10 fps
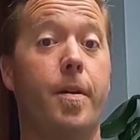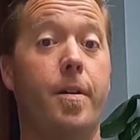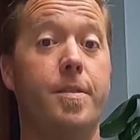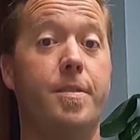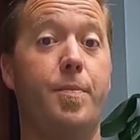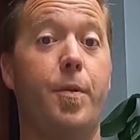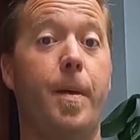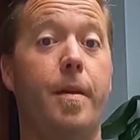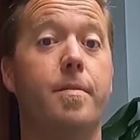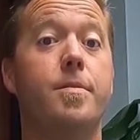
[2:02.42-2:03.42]
percussions per
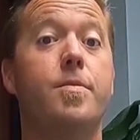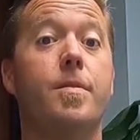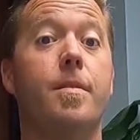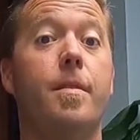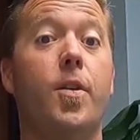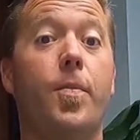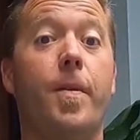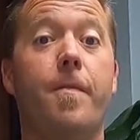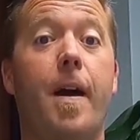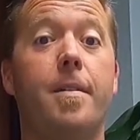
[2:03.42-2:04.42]
minute, so it's a little
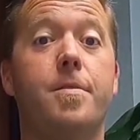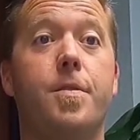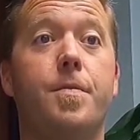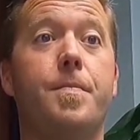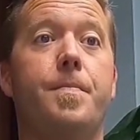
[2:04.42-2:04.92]
bit faster.